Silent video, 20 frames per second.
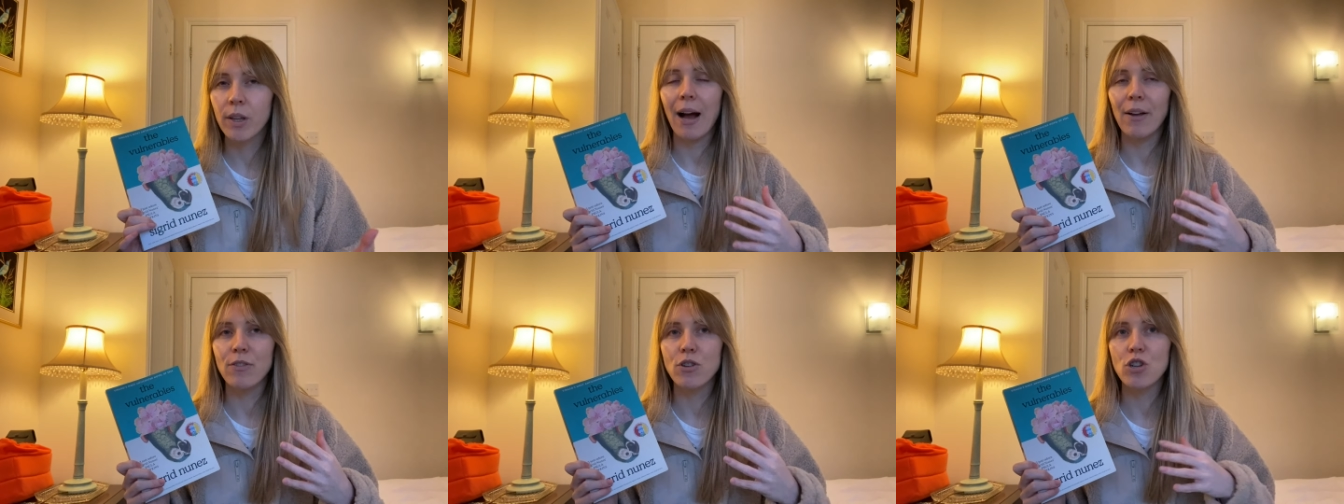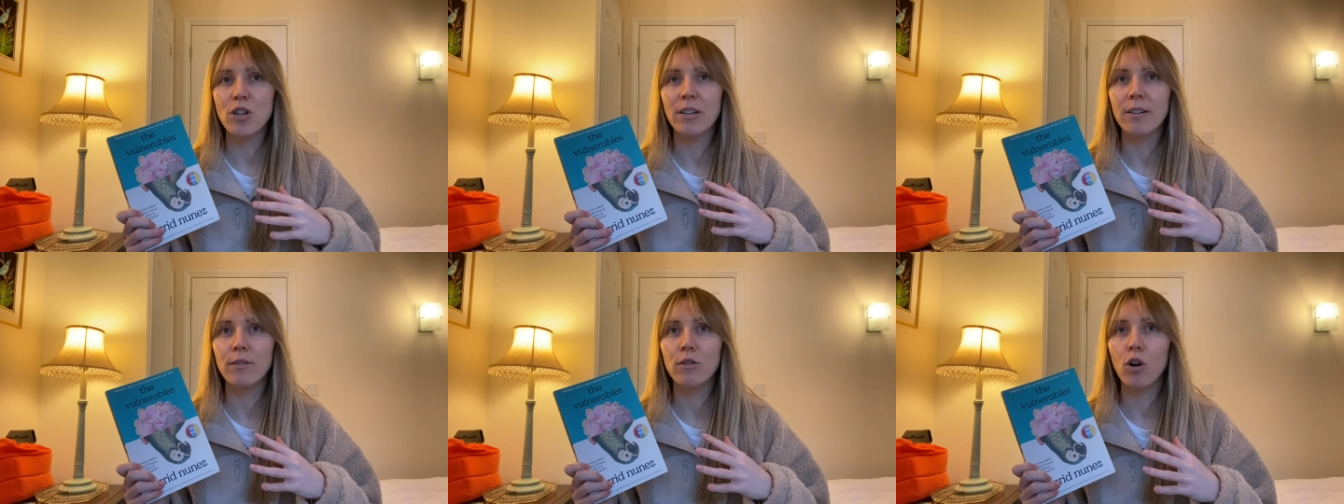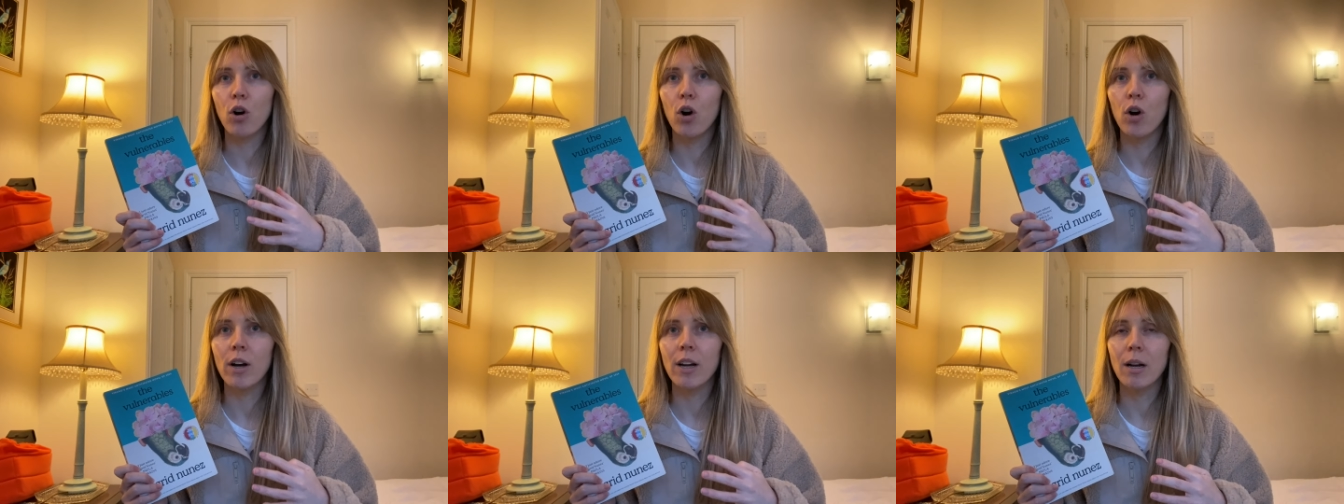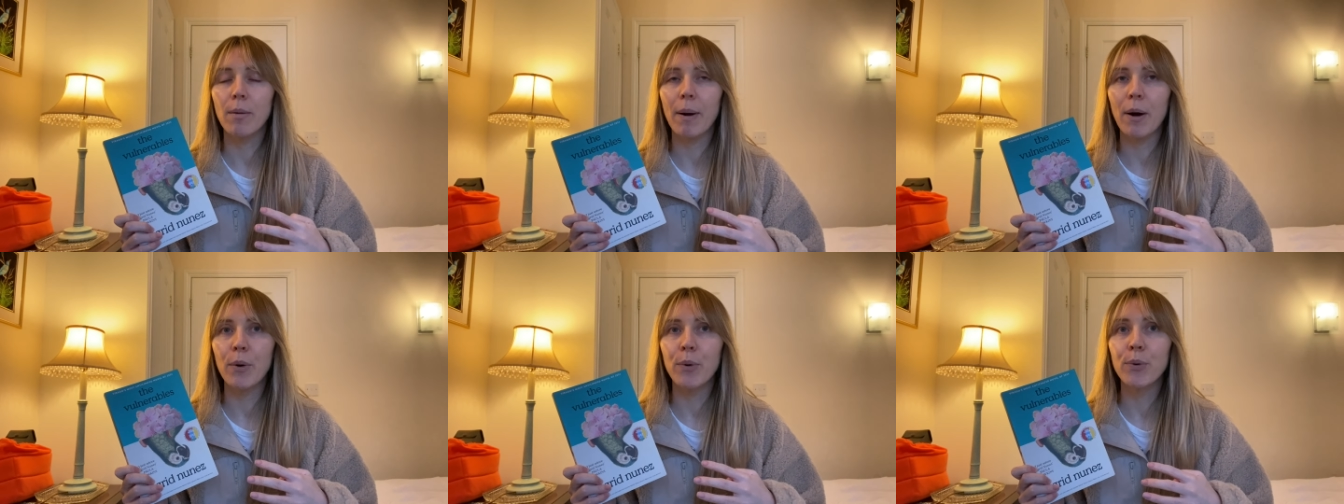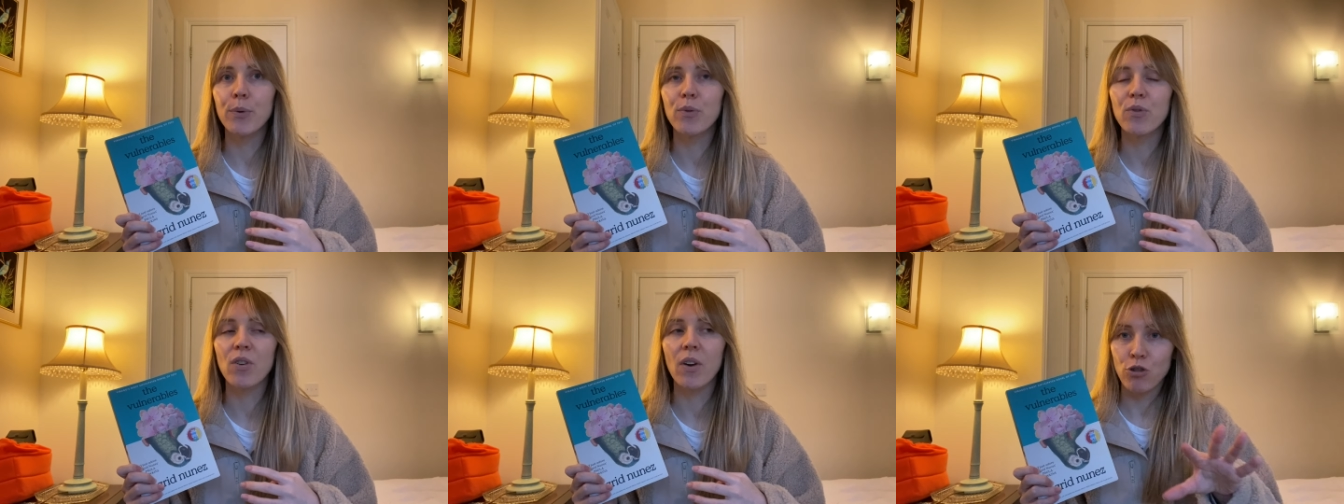and she's talking
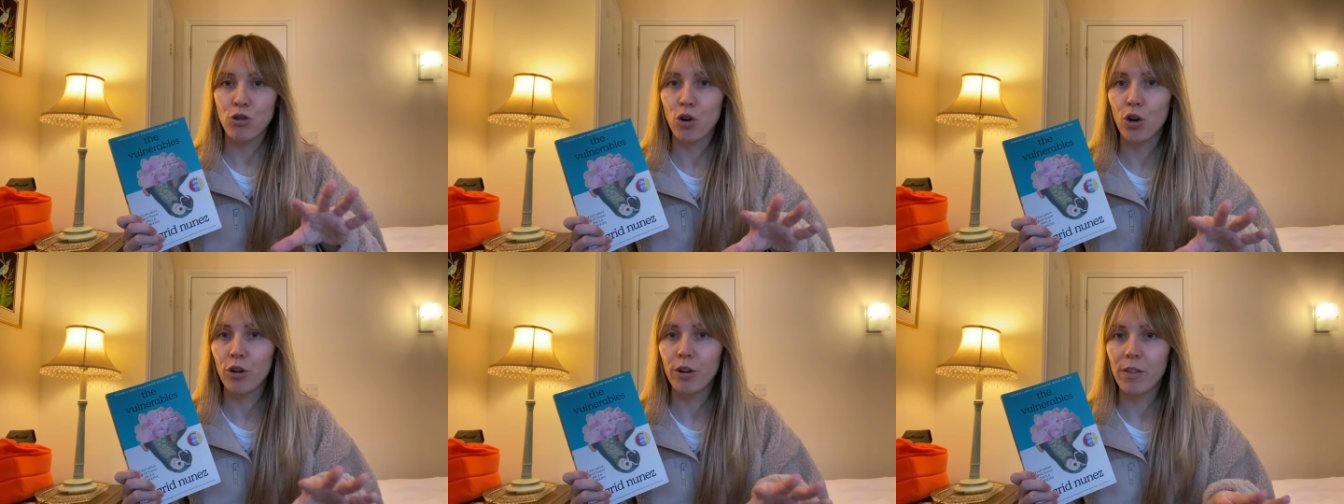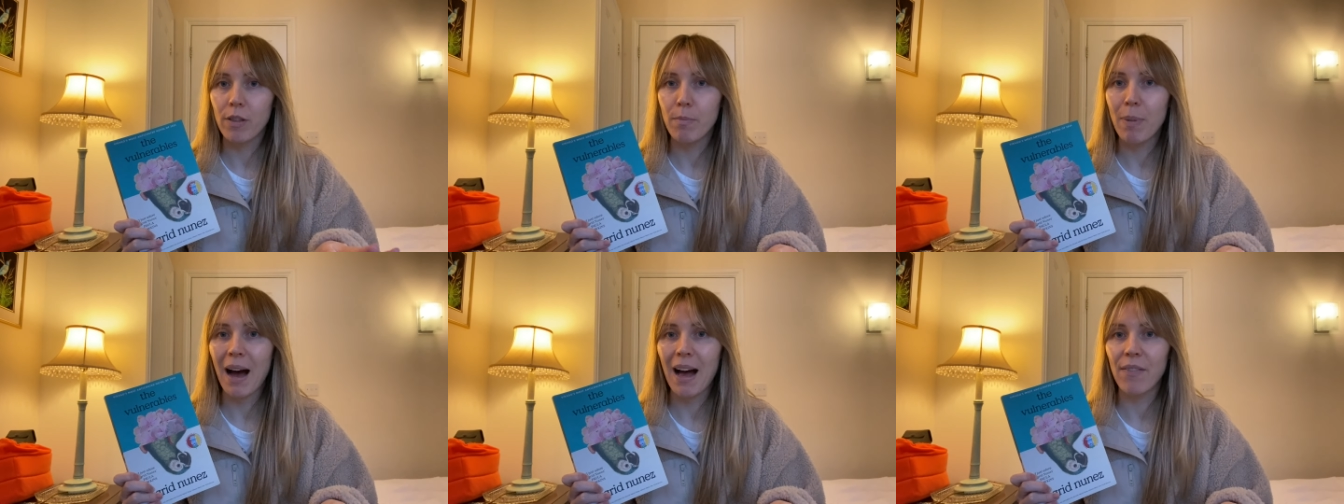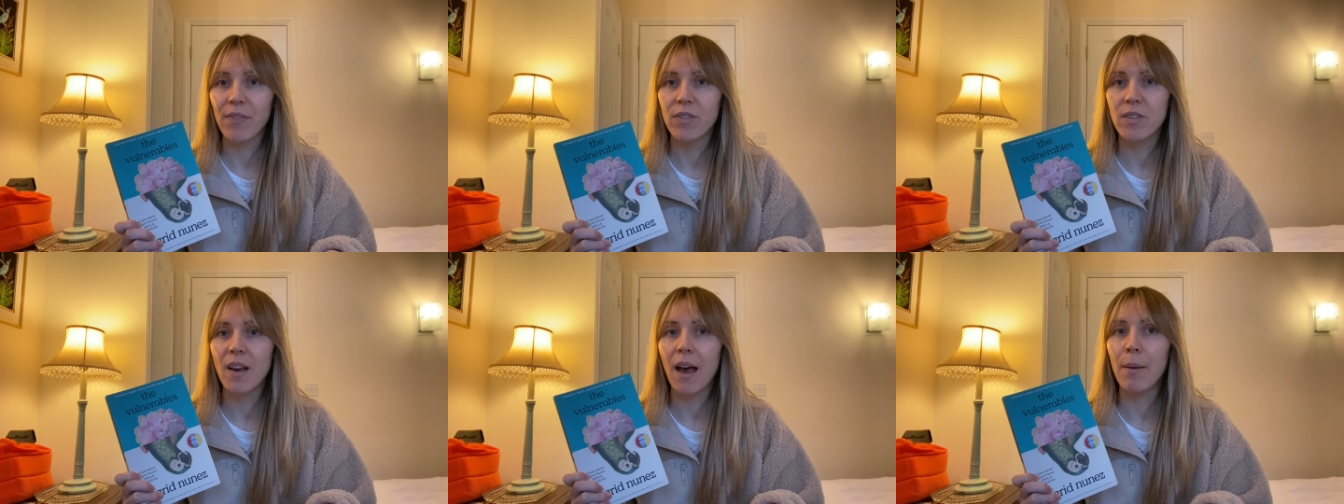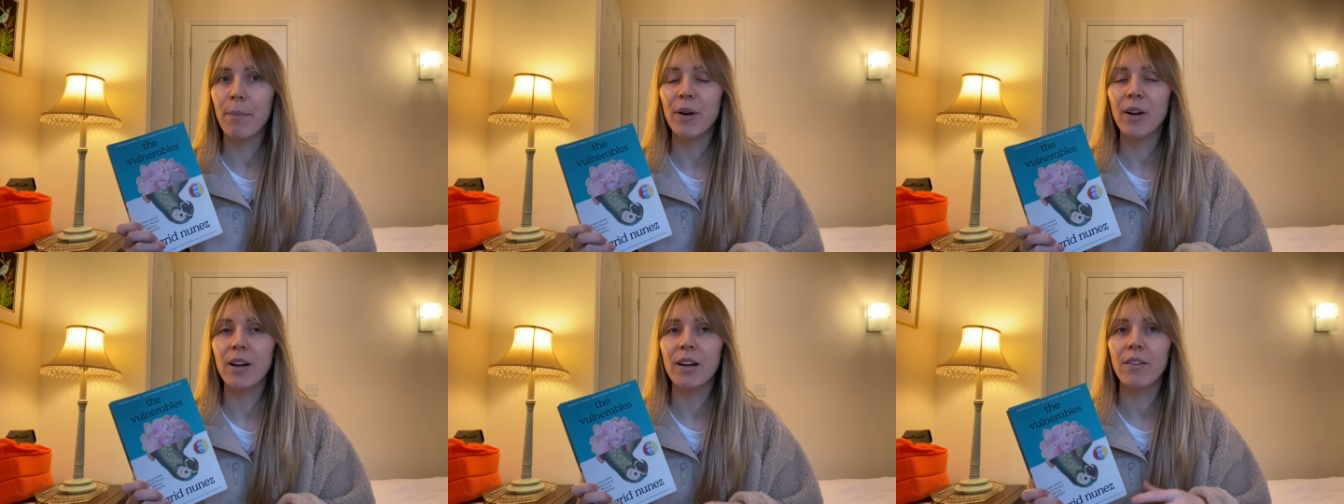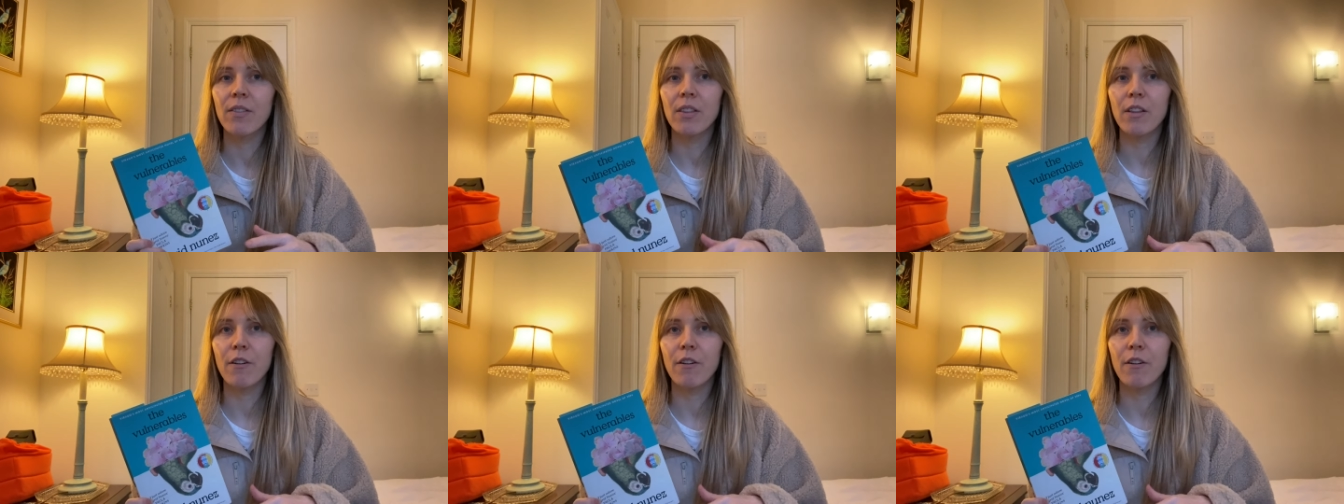about during the pandemic and